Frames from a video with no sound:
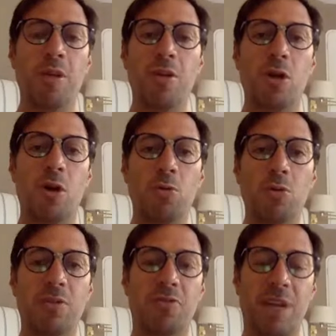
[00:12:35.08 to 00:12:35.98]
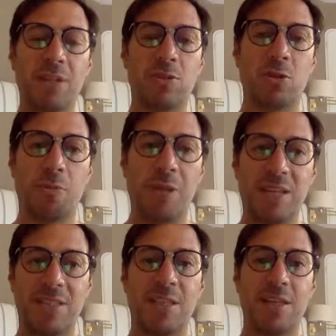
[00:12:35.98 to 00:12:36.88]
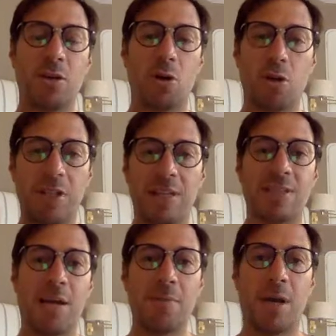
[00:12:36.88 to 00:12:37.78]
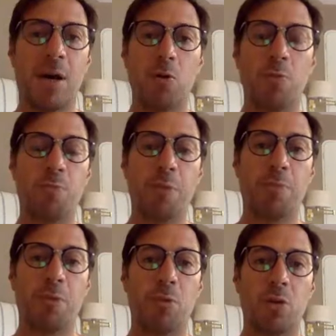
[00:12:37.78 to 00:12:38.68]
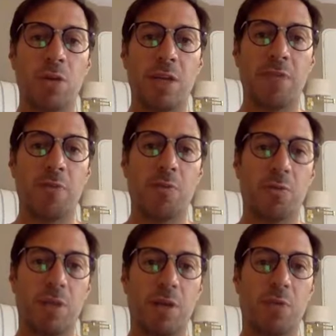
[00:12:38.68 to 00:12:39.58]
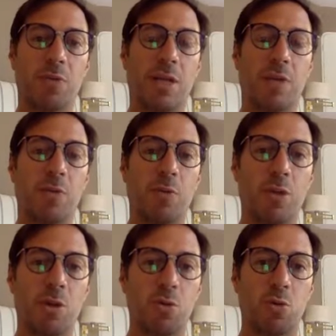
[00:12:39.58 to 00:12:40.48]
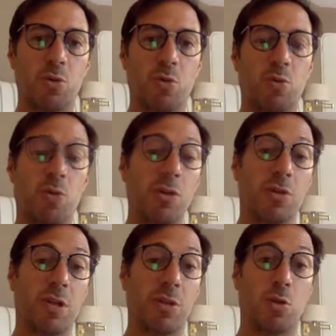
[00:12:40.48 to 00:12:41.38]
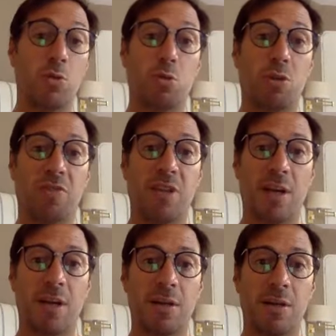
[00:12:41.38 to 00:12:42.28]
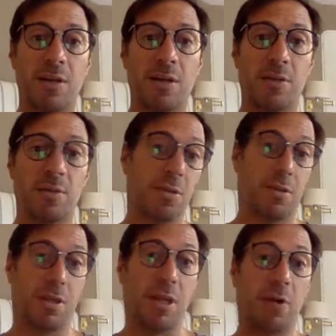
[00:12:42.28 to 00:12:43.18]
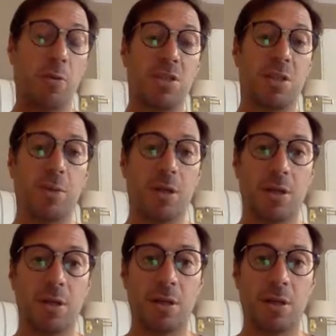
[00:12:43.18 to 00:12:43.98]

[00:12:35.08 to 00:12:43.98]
be no de facto blessing all the time, how people would live that we don't do, when they don't do tefillah? They are receiving.